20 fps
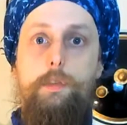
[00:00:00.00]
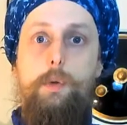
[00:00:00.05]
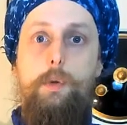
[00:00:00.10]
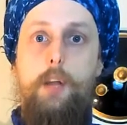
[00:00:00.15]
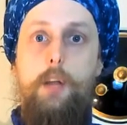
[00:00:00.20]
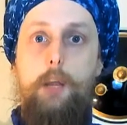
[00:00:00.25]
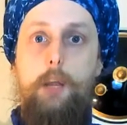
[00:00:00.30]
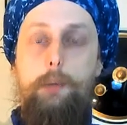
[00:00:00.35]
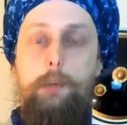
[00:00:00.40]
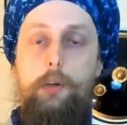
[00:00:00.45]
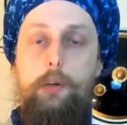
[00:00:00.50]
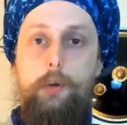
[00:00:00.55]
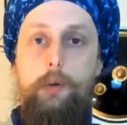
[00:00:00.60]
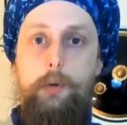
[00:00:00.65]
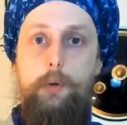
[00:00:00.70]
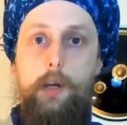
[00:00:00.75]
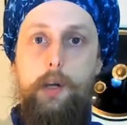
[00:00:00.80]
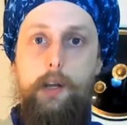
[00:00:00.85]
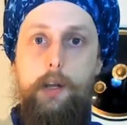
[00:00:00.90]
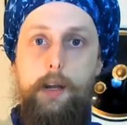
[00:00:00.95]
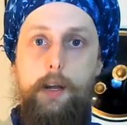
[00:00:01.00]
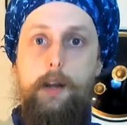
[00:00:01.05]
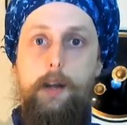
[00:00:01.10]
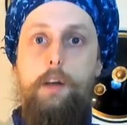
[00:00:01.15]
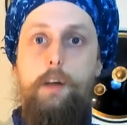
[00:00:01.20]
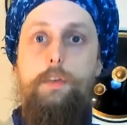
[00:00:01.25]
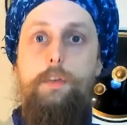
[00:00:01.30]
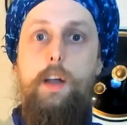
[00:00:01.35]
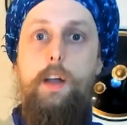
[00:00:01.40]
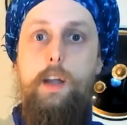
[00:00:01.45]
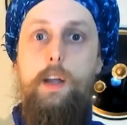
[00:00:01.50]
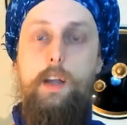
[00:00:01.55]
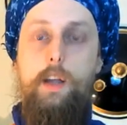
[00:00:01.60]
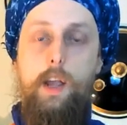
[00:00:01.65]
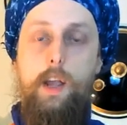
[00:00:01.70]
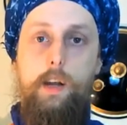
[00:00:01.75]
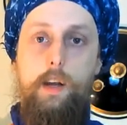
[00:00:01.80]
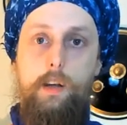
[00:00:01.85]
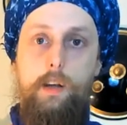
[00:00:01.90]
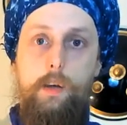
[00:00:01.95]
like me to
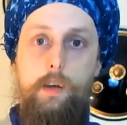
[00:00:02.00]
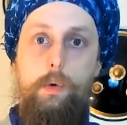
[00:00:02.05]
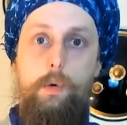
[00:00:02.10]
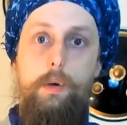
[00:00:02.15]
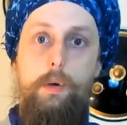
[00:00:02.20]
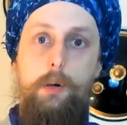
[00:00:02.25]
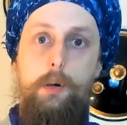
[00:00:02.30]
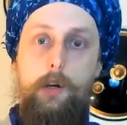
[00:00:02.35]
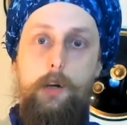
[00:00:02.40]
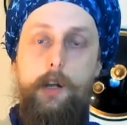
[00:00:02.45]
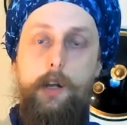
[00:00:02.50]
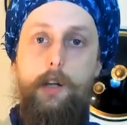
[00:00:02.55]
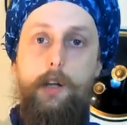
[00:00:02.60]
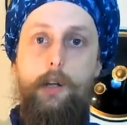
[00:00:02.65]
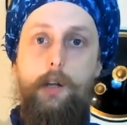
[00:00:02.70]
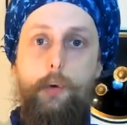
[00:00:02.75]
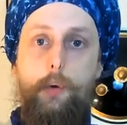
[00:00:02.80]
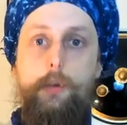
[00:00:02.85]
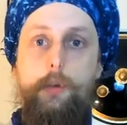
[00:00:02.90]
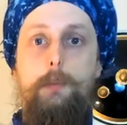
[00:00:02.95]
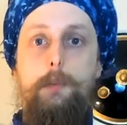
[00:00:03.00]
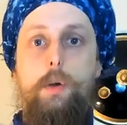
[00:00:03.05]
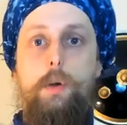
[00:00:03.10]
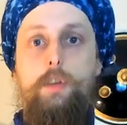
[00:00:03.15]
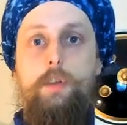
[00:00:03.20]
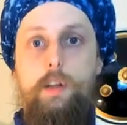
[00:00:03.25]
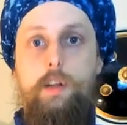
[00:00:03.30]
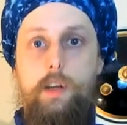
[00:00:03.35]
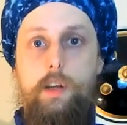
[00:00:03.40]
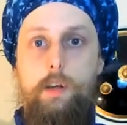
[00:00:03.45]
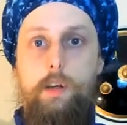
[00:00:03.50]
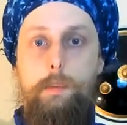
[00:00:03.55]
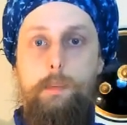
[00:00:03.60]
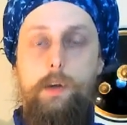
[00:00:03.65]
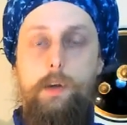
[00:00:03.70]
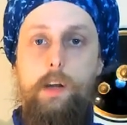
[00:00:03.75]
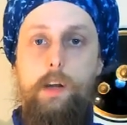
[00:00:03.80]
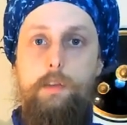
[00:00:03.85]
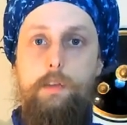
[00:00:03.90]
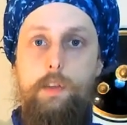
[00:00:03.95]
clarify or go into more detail about
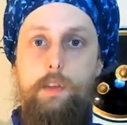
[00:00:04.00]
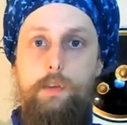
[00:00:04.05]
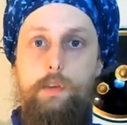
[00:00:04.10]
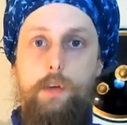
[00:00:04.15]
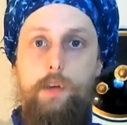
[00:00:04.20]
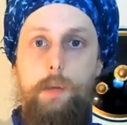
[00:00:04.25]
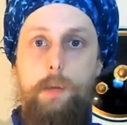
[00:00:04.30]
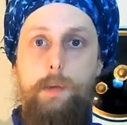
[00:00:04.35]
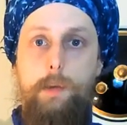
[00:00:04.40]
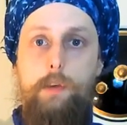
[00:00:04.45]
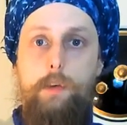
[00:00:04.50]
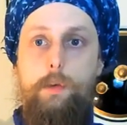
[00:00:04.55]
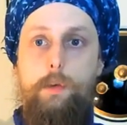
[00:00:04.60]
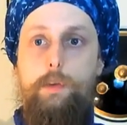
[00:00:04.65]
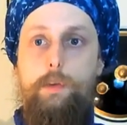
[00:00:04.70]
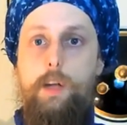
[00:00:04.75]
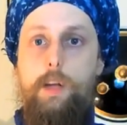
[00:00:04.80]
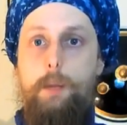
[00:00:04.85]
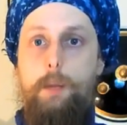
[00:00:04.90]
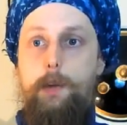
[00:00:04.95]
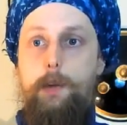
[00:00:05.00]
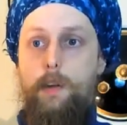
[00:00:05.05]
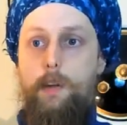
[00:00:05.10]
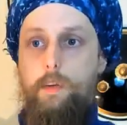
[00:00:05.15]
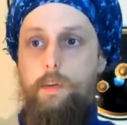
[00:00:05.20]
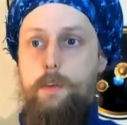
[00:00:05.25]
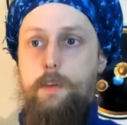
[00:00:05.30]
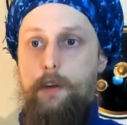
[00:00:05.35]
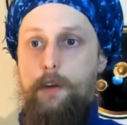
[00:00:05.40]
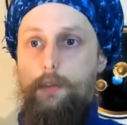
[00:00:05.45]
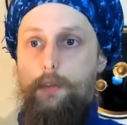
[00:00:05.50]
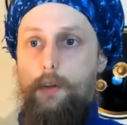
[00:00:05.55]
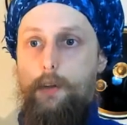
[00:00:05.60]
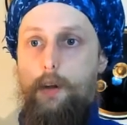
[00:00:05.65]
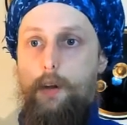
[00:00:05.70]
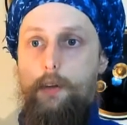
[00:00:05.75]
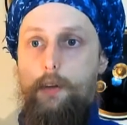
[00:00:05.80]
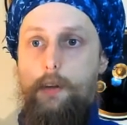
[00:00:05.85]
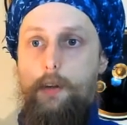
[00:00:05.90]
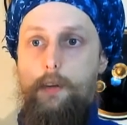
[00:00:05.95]
any of these topics, or if you'd like me to discuss the
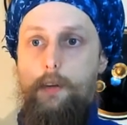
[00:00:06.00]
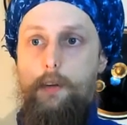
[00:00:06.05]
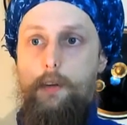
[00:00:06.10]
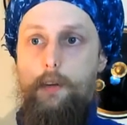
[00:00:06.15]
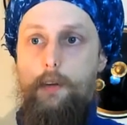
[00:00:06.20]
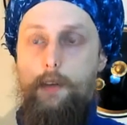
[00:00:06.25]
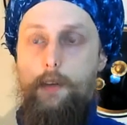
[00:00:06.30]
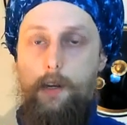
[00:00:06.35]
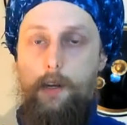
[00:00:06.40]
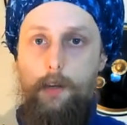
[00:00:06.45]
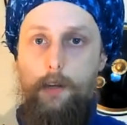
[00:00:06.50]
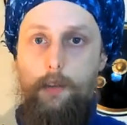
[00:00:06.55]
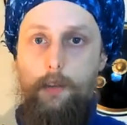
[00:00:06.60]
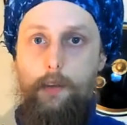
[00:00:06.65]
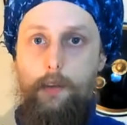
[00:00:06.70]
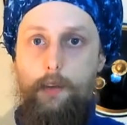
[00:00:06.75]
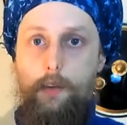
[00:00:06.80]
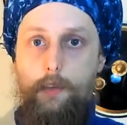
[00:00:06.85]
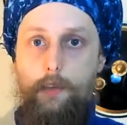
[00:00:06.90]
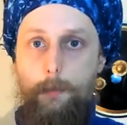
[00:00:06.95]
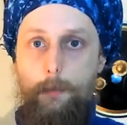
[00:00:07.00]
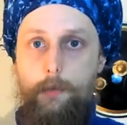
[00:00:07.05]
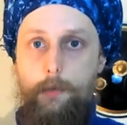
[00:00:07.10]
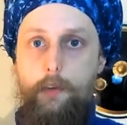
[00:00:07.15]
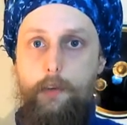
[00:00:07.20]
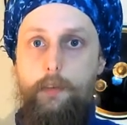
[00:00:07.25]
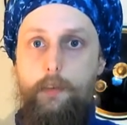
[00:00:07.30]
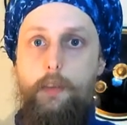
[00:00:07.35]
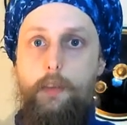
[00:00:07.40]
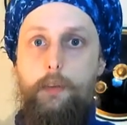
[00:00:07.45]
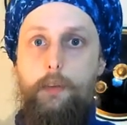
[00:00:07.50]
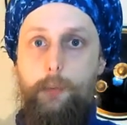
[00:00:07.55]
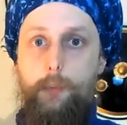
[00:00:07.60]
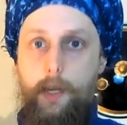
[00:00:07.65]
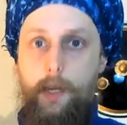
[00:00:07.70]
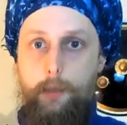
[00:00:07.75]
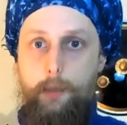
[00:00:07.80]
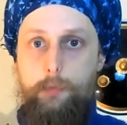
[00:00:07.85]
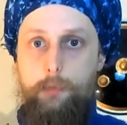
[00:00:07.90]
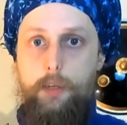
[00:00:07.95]
content of any of these images in this
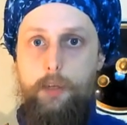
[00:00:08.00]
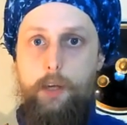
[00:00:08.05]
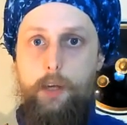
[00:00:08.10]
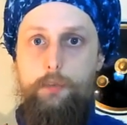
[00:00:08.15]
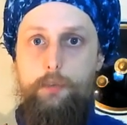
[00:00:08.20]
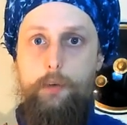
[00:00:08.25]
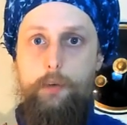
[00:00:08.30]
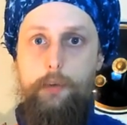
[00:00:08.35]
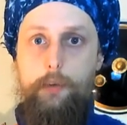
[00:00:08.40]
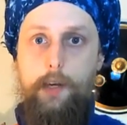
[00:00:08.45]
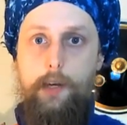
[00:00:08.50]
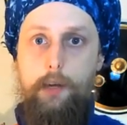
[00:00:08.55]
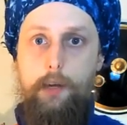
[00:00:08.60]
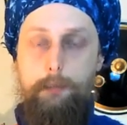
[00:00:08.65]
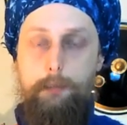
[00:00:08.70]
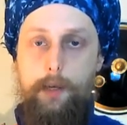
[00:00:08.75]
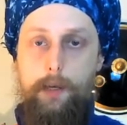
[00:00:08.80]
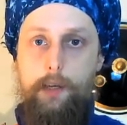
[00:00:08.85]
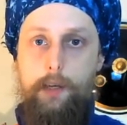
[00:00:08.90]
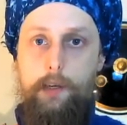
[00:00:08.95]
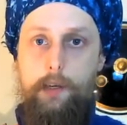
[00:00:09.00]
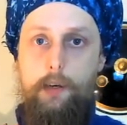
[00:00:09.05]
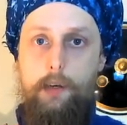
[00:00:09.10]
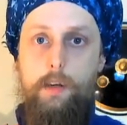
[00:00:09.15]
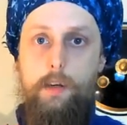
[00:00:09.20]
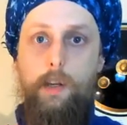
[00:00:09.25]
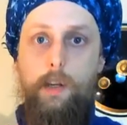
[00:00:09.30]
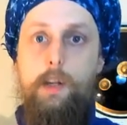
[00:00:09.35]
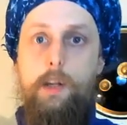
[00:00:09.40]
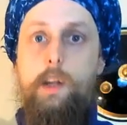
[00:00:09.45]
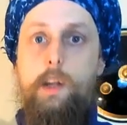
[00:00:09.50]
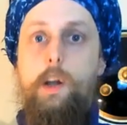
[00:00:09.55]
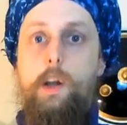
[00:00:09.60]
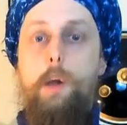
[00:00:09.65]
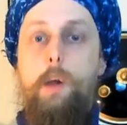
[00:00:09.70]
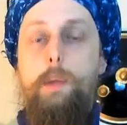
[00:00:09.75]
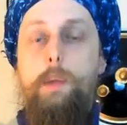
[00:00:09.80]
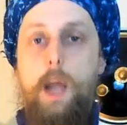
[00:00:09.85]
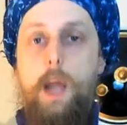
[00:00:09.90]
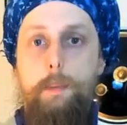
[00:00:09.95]
random slideshow that I have playing here, I'll
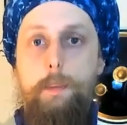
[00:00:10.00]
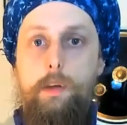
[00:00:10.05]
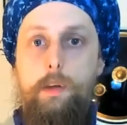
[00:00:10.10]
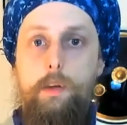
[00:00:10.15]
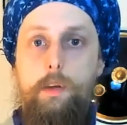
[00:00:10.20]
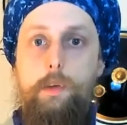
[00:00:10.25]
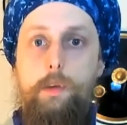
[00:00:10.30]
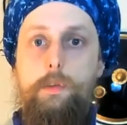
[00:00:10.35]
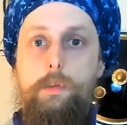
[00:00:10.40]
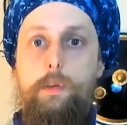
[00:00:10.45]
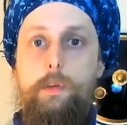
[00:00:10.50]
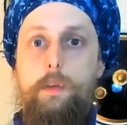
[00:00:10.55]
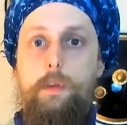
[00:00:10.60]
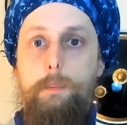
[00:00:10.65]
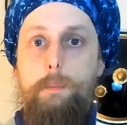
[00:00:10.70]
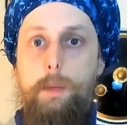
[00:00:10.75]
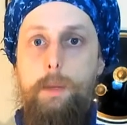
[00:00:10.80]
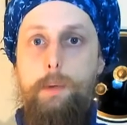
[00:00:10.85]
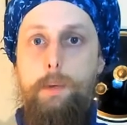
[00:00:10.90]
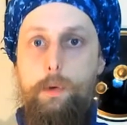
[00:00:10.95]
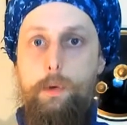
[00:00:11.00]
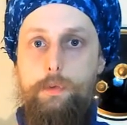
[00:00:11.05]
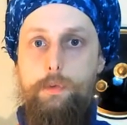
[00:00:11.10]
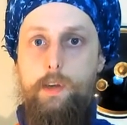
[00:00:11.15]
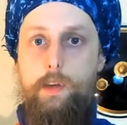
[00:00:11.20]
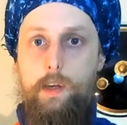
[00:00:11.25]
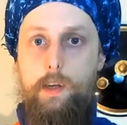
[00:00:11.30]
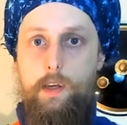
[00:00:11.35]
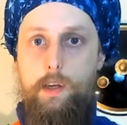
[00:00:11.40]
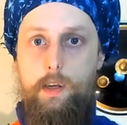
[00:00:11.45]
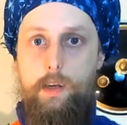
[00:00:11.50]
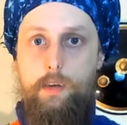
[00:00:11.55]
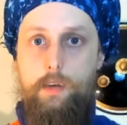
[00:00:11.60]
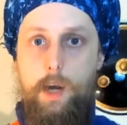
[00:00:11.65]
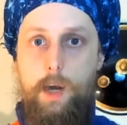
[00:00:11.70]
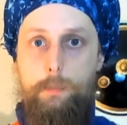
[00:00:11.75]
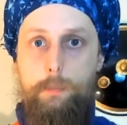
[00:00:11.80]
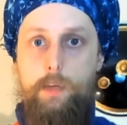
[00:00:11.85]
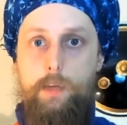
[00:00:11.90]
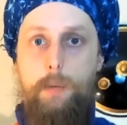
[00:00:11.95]
be happy to do so. Simply post a
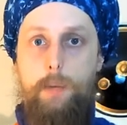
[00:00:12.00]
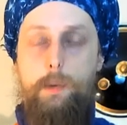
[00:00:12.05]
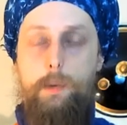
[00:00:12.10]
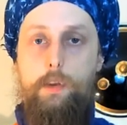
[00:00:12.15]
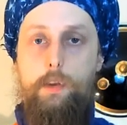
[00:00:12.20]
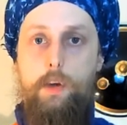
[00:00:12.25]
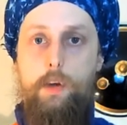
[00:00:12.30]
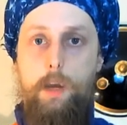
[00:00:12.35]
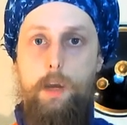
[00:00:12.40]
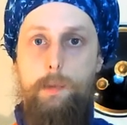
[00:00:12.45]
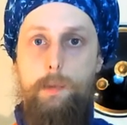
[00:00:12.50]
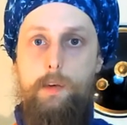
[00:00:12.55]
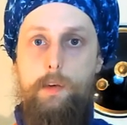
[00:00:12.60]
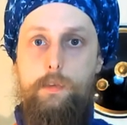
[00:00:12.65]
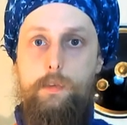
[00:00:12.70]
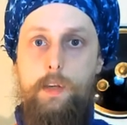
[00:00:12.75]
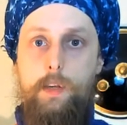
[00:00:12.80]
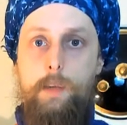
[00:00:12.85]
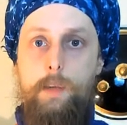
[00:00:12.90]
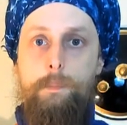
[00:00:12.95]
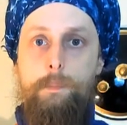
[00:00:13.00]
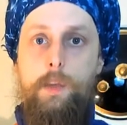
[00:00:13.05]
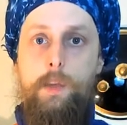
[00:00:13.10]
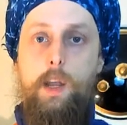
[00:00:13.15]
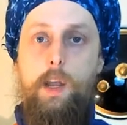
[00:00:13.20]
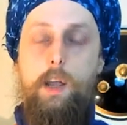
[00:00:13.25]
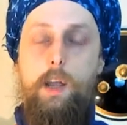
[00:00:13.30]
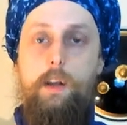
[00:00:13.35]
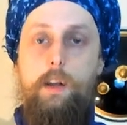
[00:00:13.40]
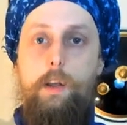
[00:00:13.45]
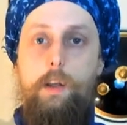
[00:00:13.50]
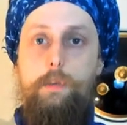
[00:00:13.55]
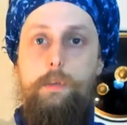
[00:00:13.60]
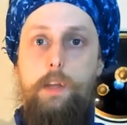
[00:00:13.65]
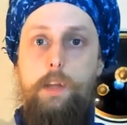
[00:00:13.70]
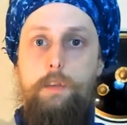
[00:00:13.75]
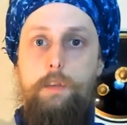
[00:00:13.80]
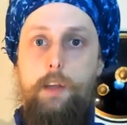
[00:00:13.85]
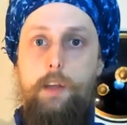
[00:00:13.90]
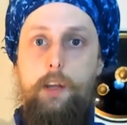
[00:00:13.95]
timestamp in the comments, and I'll
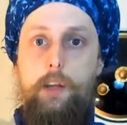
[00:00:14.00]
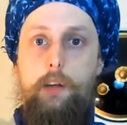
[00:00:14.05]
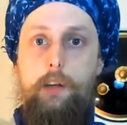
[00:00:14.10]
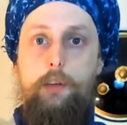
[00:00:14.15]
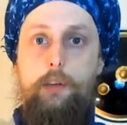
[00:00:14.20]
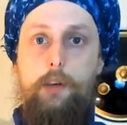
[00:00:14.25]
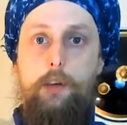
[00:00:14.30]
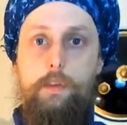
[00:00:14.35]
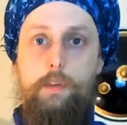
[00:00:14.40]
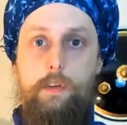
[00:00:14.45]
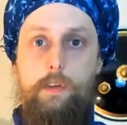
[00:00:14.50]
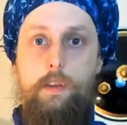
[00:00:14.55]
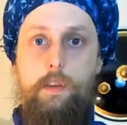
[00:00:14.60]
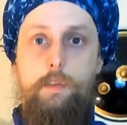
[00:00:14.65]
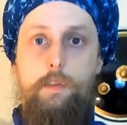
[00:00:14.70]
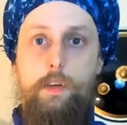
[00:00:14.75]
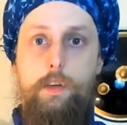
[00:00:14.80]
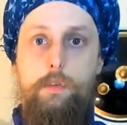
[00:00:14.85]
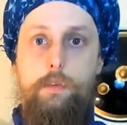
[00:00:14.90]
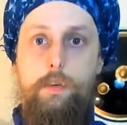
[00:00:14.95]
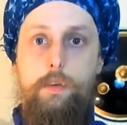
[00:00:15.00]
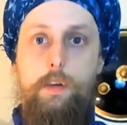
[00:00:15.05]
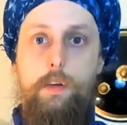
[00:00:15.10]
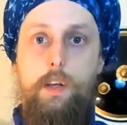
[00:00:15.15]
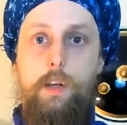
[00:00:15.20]
see if I can address it in the future.